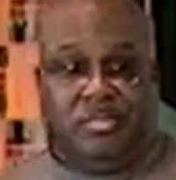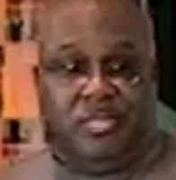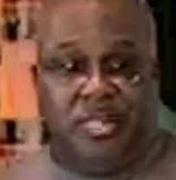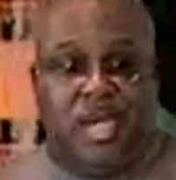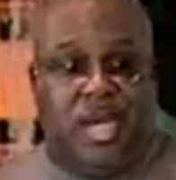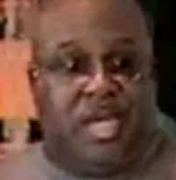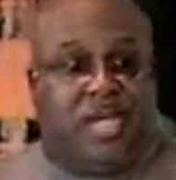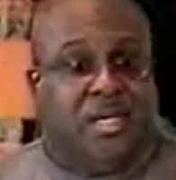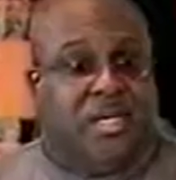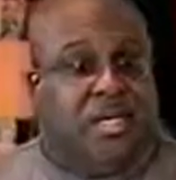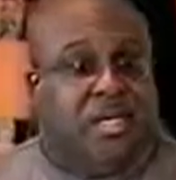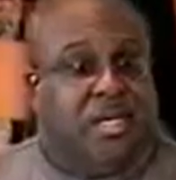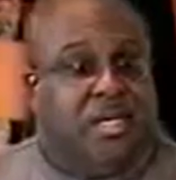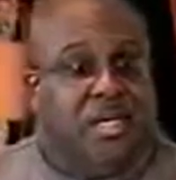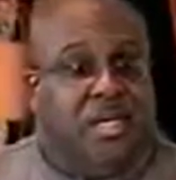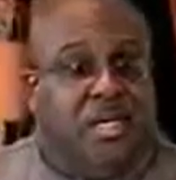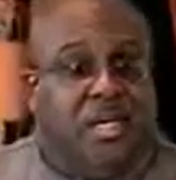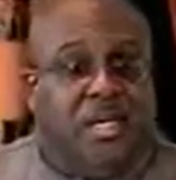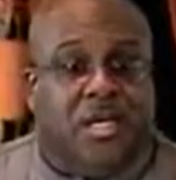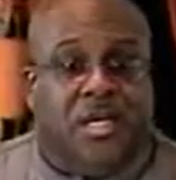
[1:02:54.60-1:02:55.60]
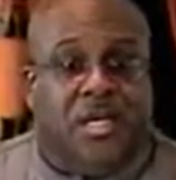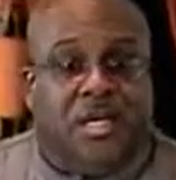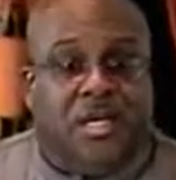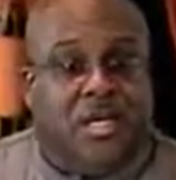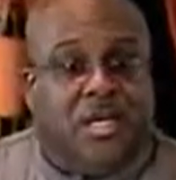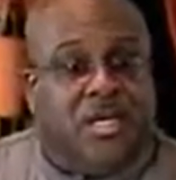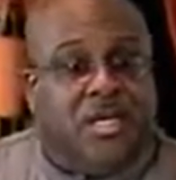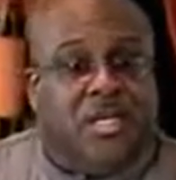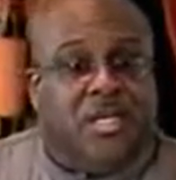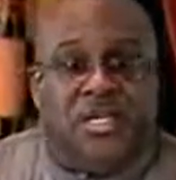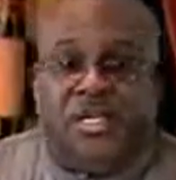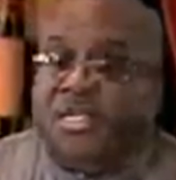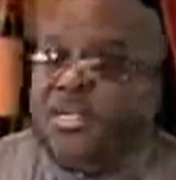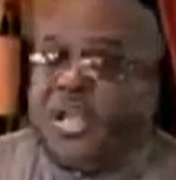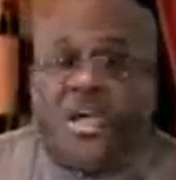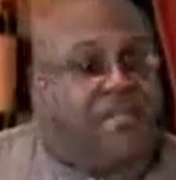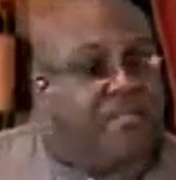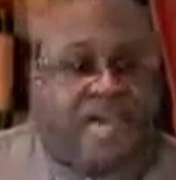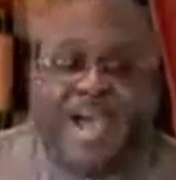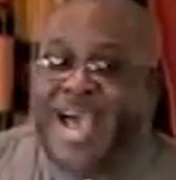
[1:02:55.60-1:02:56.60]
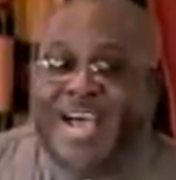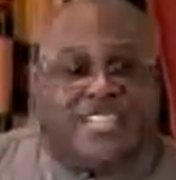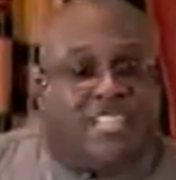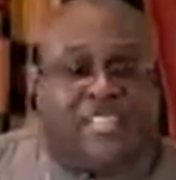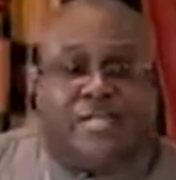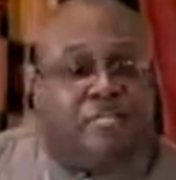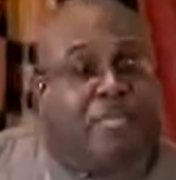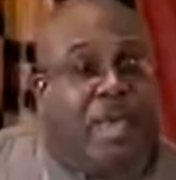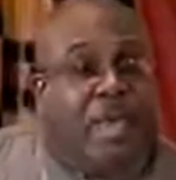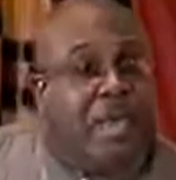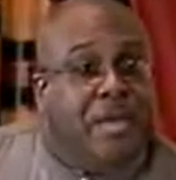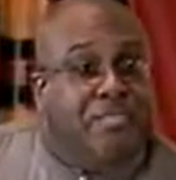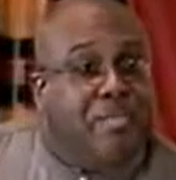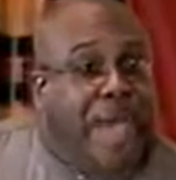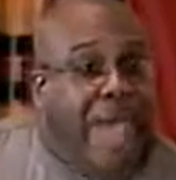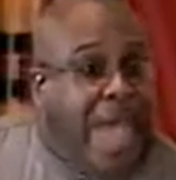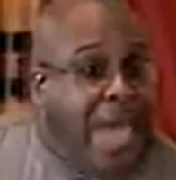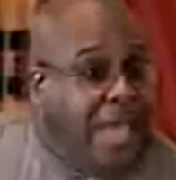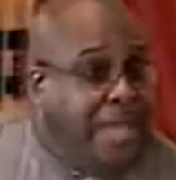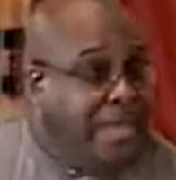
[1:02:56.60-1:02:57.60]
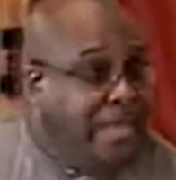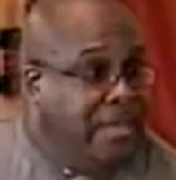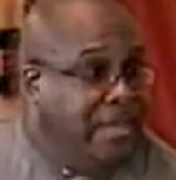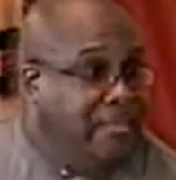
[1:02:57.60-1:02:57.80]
and never has to pay it back.